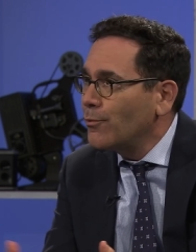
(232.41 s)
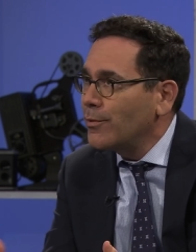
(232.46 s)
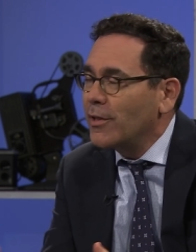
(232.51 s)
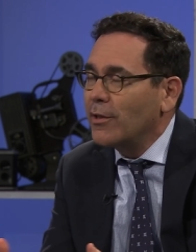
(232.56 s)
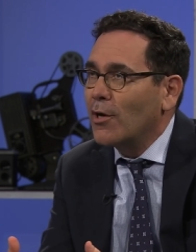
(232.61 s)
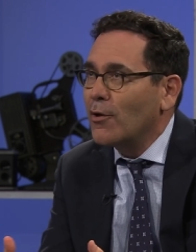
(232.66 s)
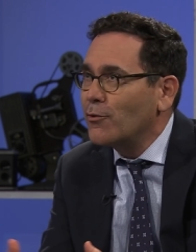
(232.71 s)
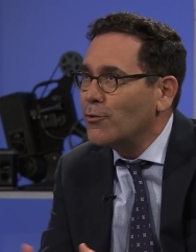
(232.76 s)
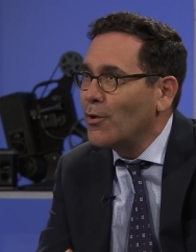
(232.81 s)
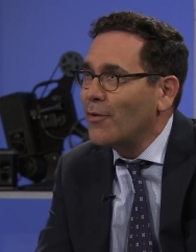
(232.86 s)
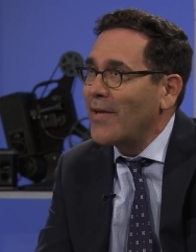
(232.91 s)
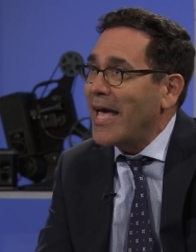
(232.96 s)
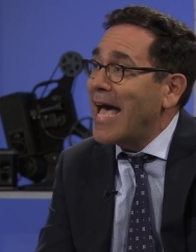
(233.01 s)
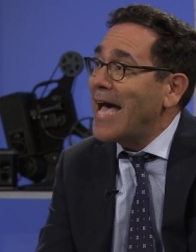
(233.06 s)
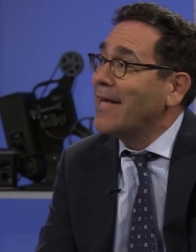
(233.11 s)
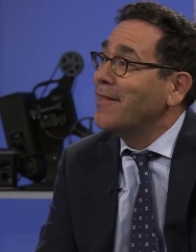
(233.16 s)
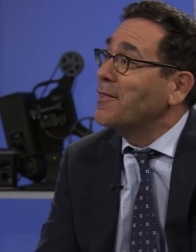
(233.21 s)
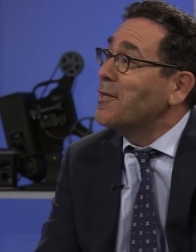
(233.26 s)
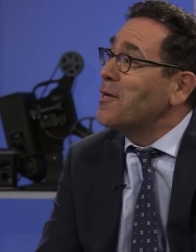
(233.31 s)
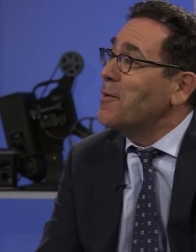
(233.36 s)
you know, sort of
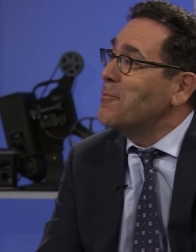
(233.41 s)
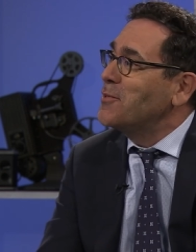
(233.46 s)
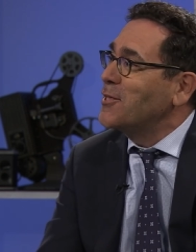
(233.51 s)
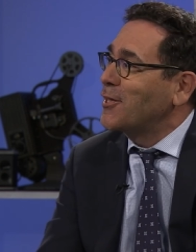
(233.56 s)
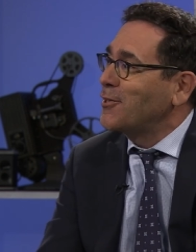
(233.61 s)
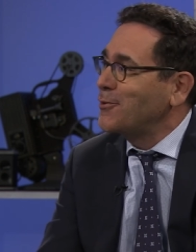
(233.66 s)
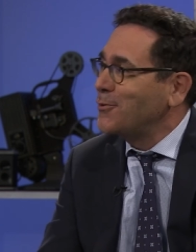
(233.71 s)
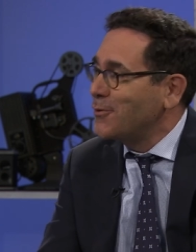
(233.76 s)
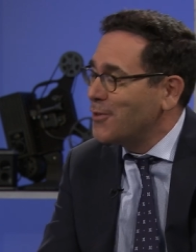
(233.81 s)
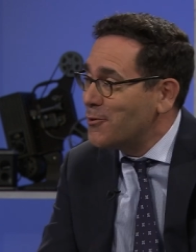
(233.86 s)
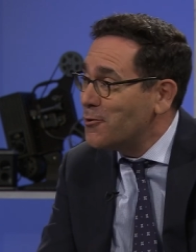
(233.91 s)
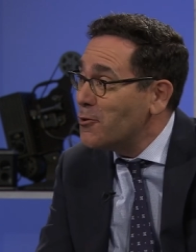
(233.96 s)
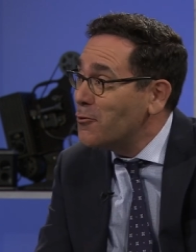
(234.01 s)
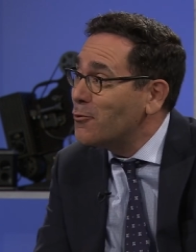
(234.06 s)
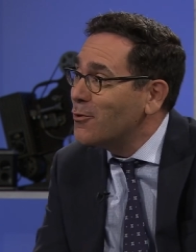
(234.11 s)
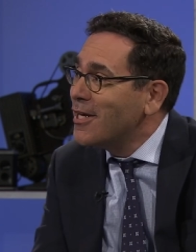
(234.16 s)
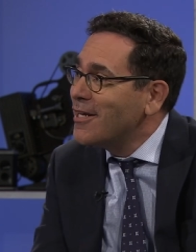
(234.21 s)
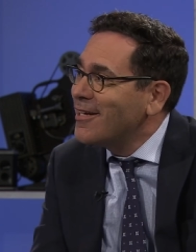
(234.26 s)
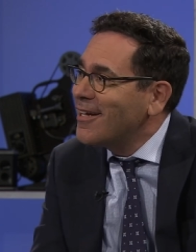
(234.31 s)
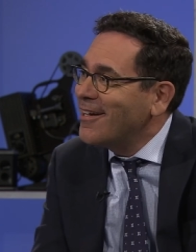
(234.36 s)
ad libbed a
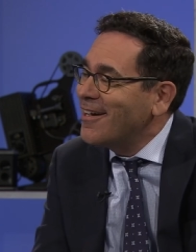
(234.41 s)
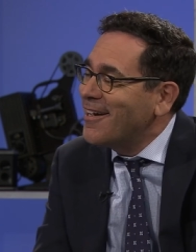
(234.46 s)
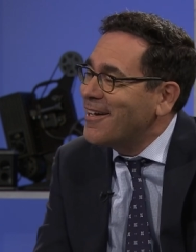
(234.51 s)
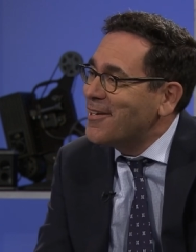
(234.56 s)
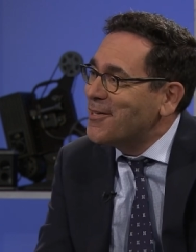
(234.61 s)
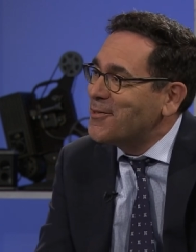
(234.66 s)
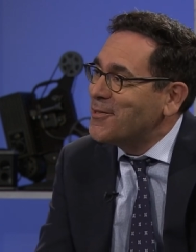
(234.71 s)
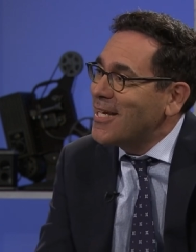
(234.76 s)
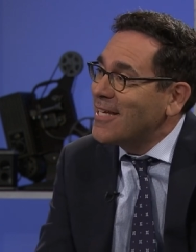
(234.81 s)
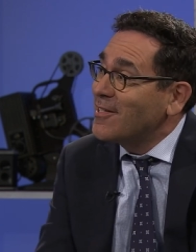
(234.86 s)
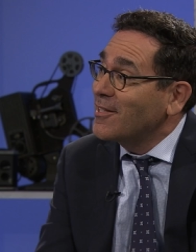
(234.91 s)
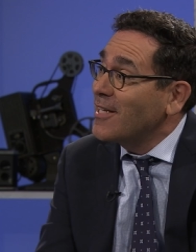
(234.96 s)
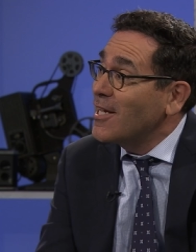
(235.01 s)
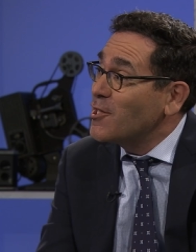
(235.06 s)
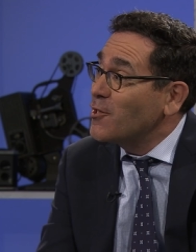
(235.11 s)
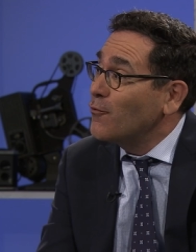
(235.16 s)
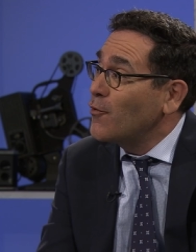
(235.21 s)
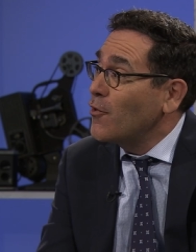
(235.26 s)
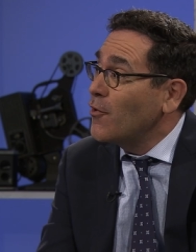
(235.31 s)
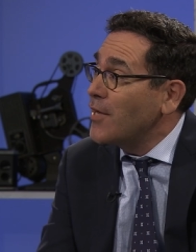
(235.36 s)
new uh,
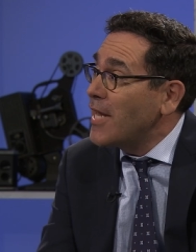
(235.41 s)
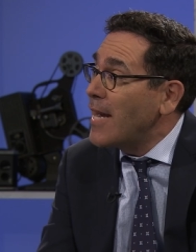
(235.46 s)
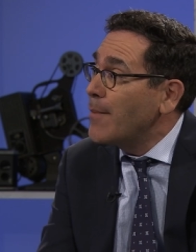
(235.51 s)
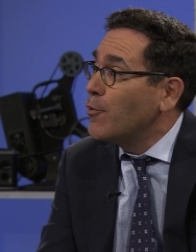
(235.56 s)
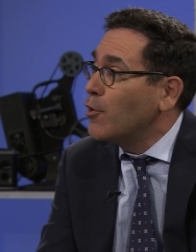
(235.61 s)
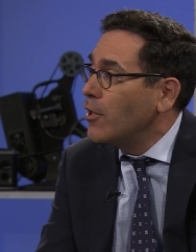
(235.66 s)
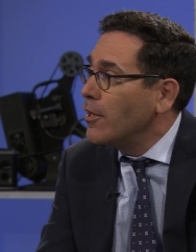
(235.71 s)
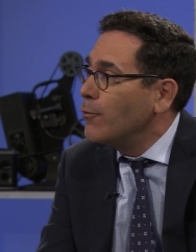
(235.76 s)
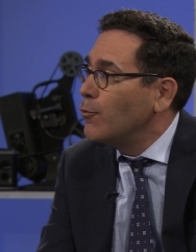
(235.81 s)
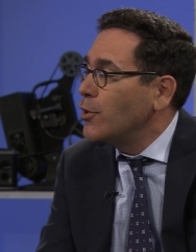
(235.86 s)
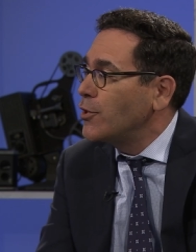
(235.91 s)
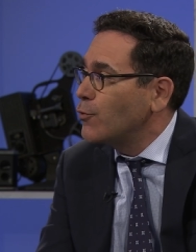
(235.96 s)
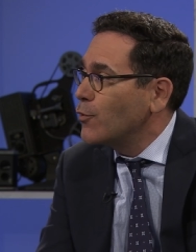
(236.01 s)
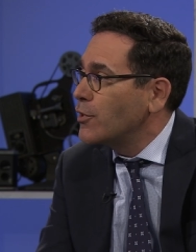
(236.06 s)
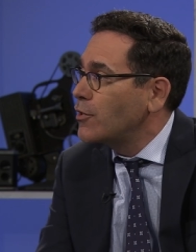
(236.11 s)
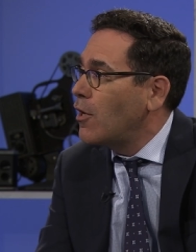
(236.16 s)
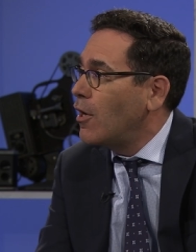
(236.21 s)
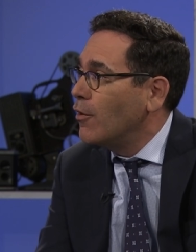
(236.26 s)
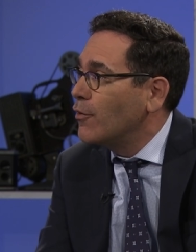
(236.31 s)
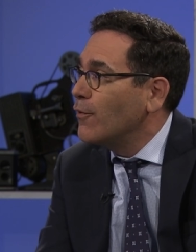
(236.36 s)
designation for their neighborhood, which
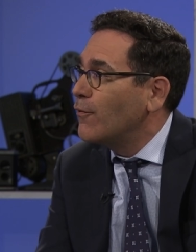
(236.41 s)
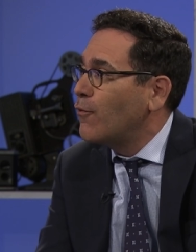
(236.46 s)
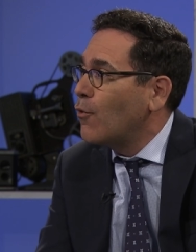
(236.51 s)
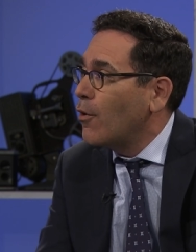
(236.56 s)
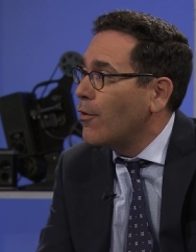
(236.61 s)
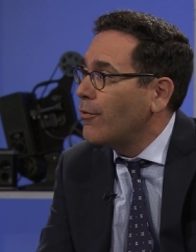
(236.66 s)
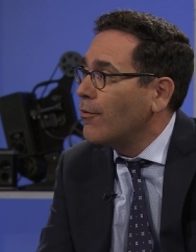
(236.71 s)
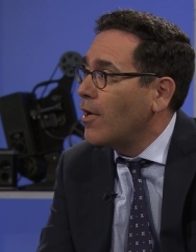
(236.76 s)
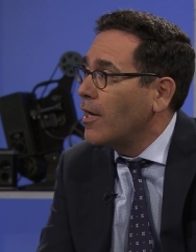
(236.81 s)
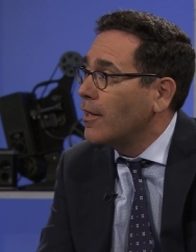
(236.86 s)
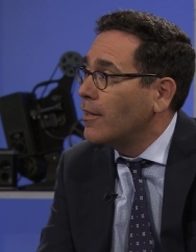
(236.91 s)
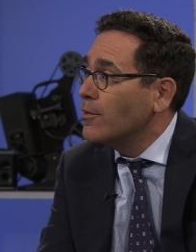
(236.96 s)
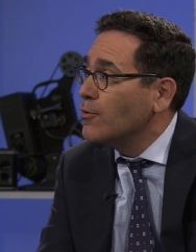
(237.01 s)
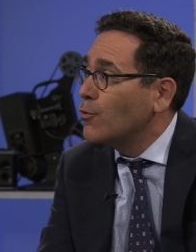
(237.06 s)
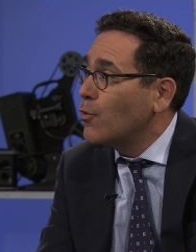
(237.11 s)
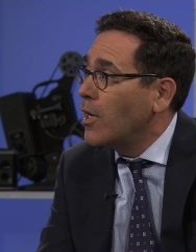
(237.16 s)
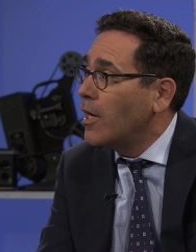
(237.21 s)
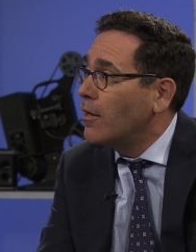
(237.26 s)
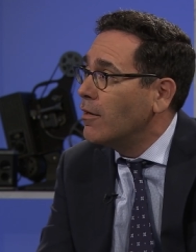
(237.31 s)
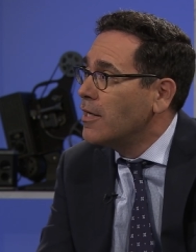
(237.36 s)
was called the Fourth Reich
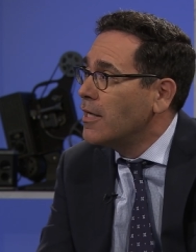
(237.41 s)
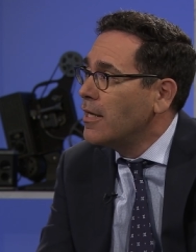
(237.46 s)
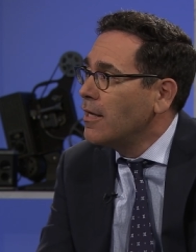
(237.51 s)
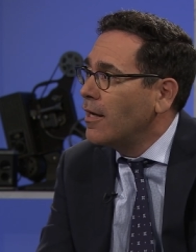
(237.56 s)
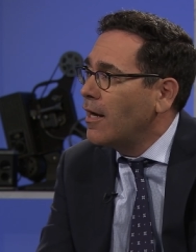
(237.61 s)
as well.